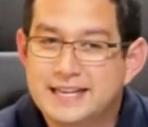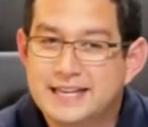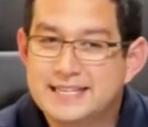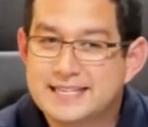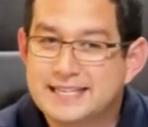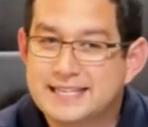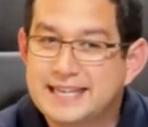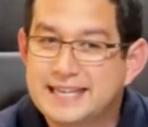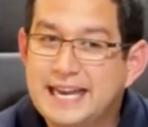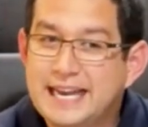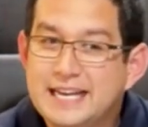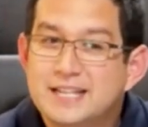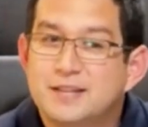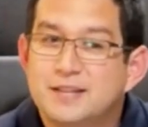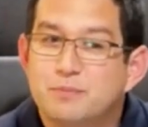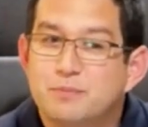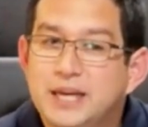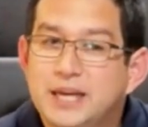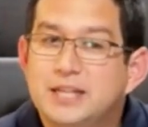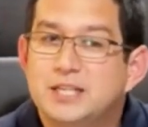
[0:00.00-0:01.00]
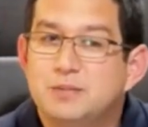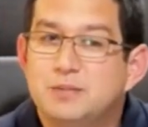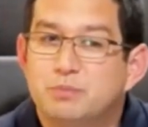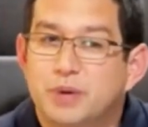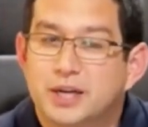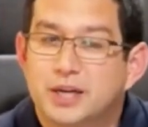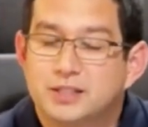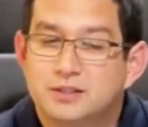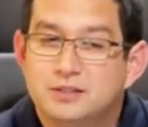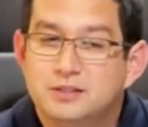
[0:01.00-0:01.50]
There's an end the
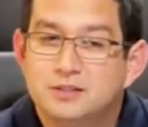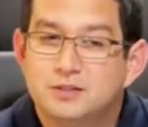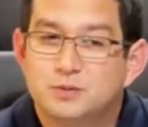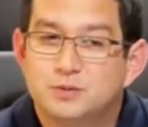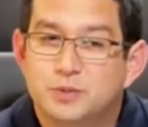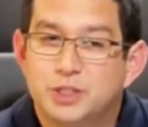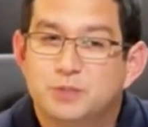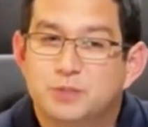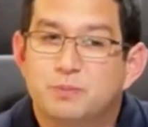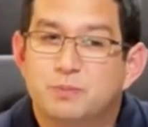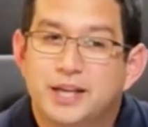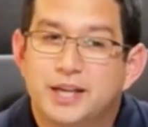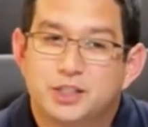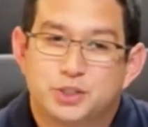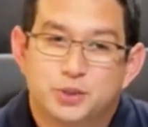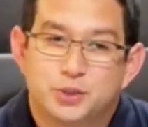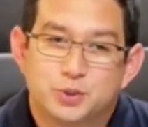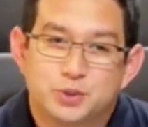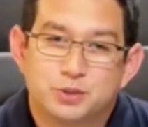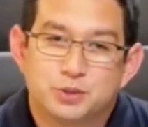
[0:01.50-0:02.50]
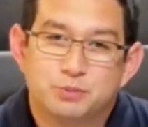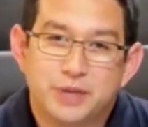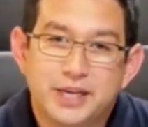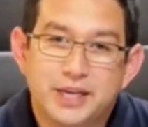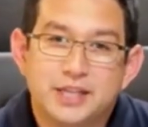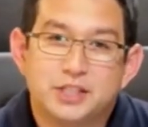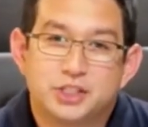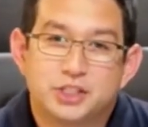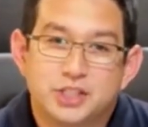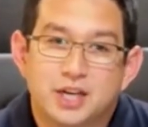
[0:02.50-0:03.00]
meeting button, which makes sure the
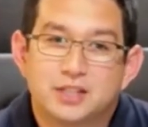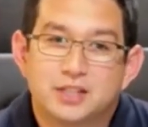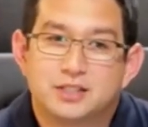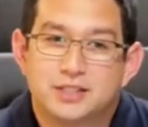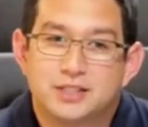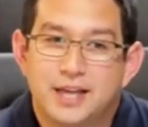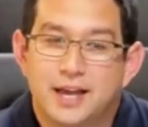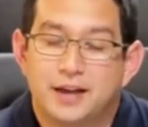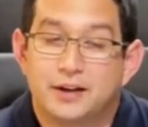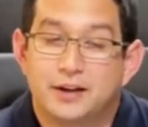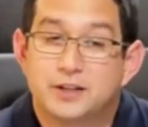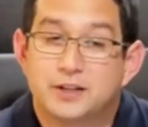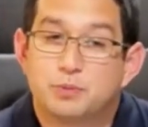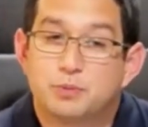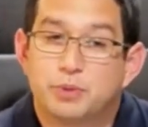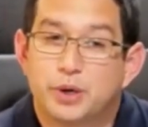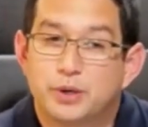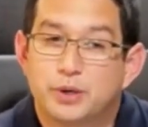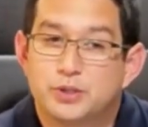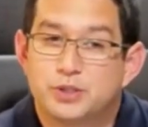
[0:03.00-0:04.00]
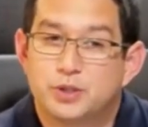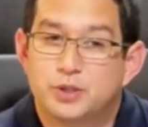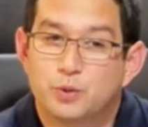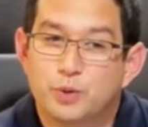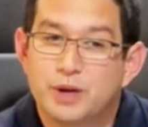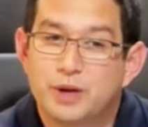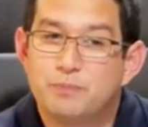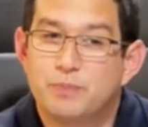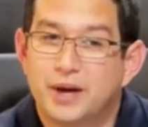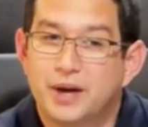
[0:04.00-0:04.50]
meeting shuts down, as opposed
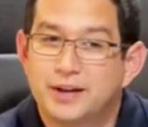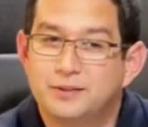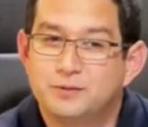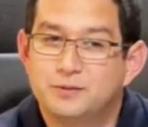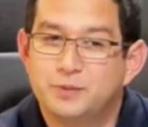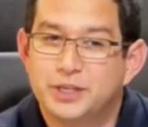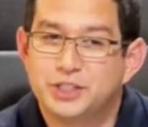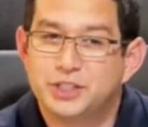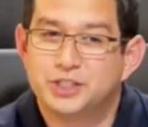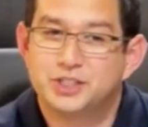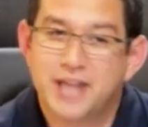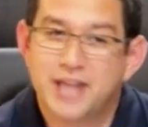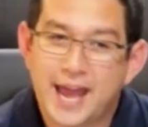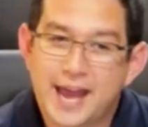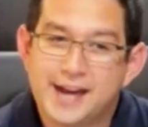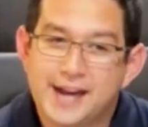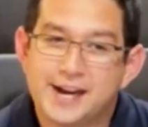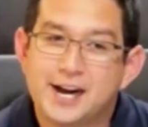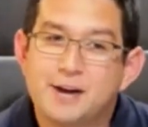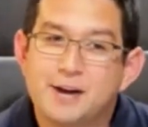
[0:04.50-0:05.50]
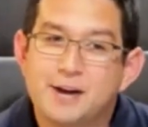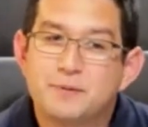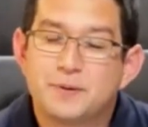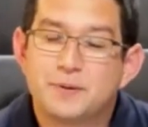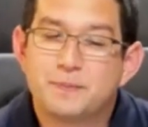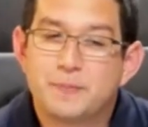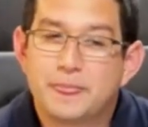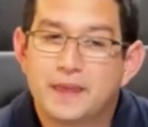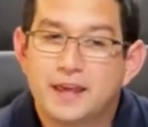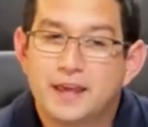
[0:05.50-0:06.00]
to the red button, which is hang up.